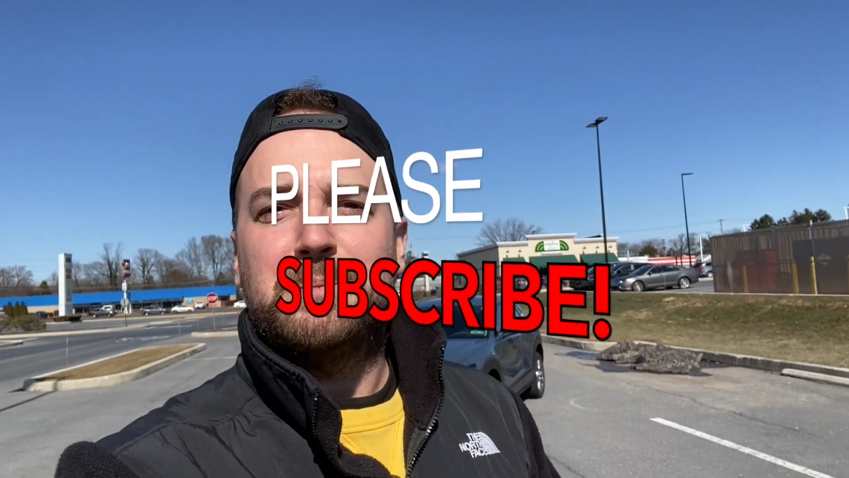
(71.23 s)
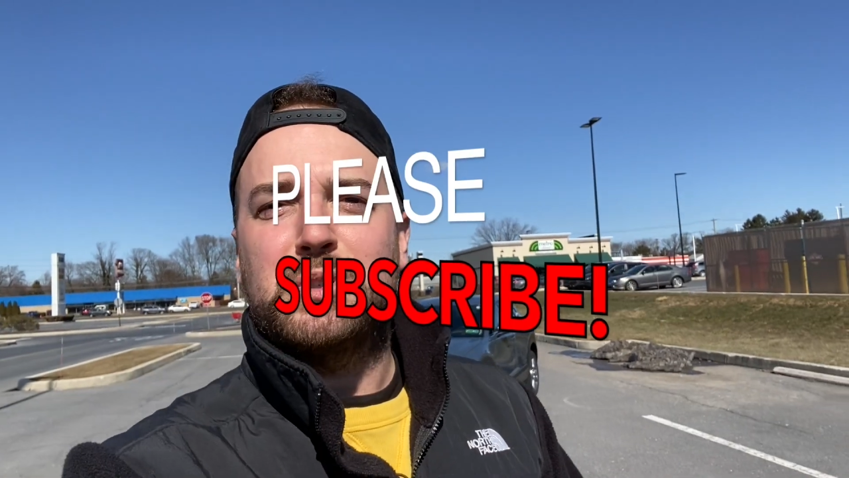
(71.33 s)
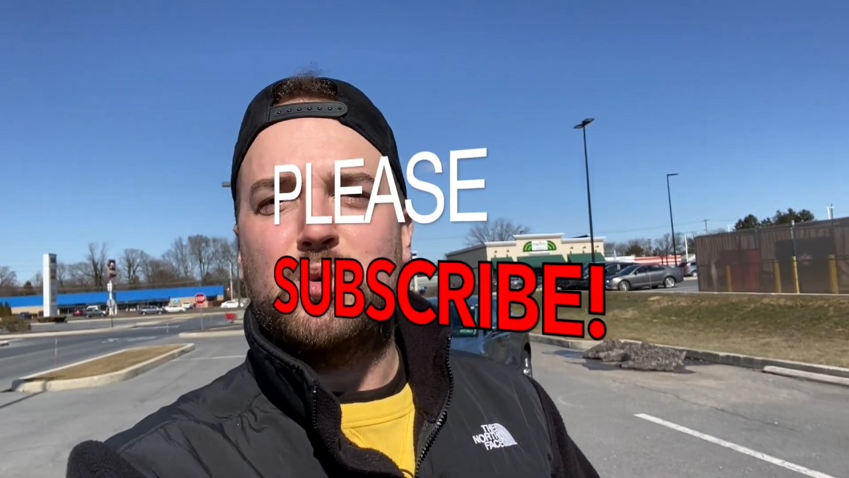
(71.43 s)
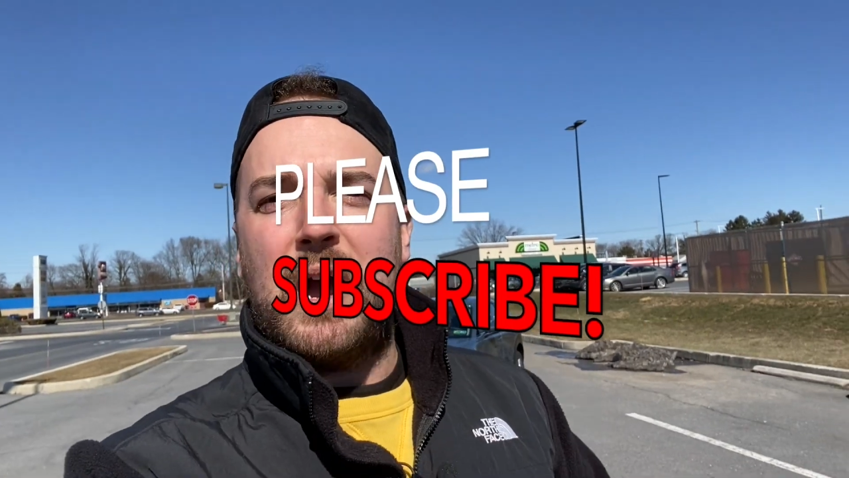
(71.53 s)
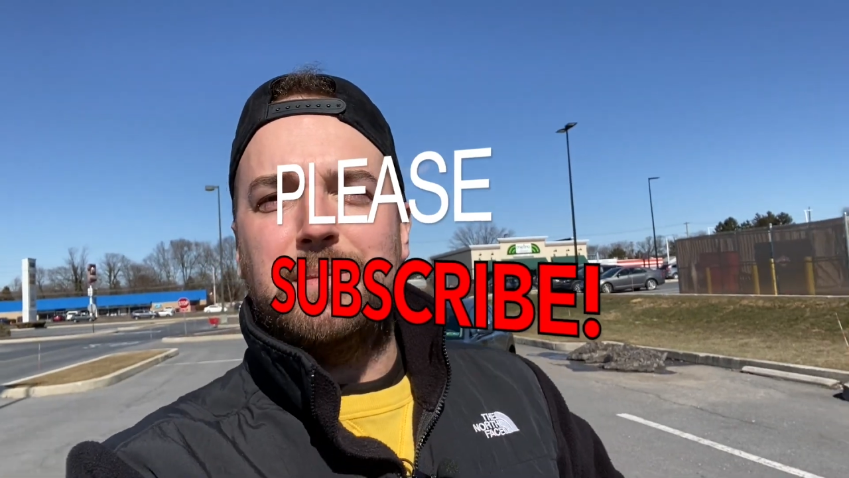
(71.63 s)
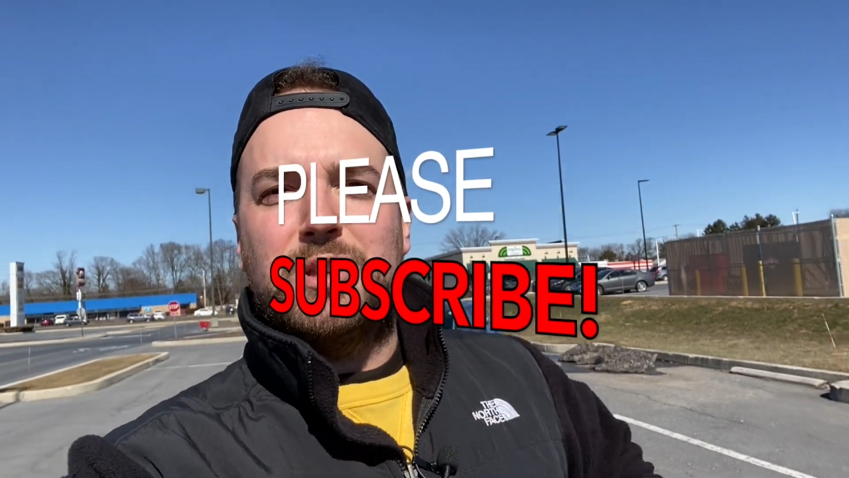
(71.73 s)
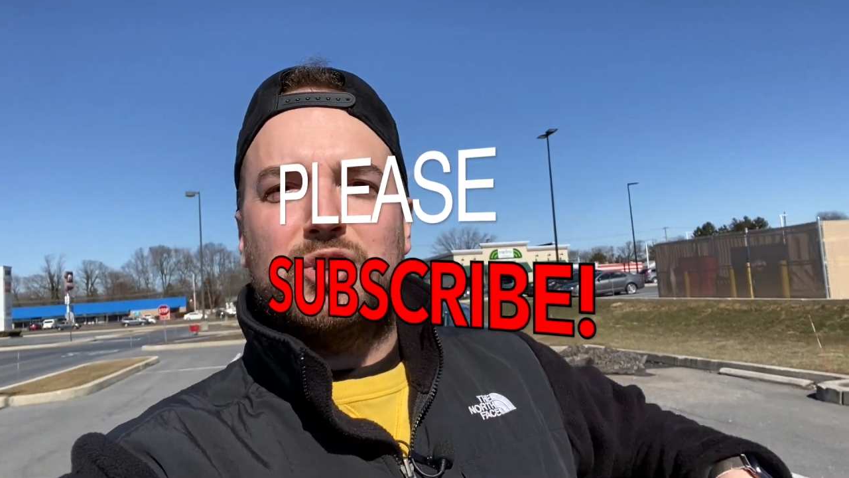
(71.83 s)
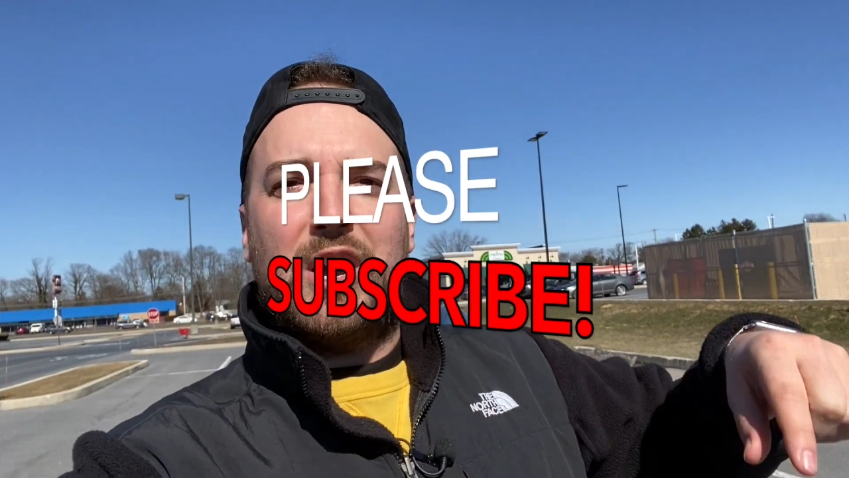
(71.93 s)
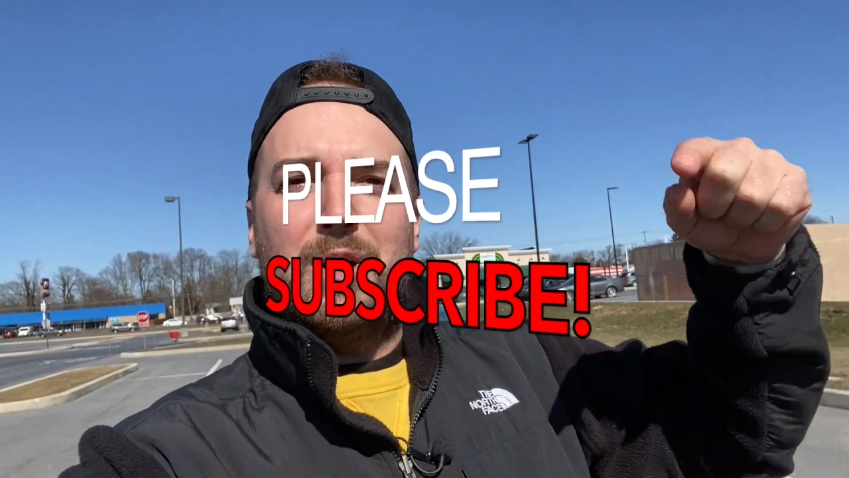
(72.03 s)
subscribe to the channel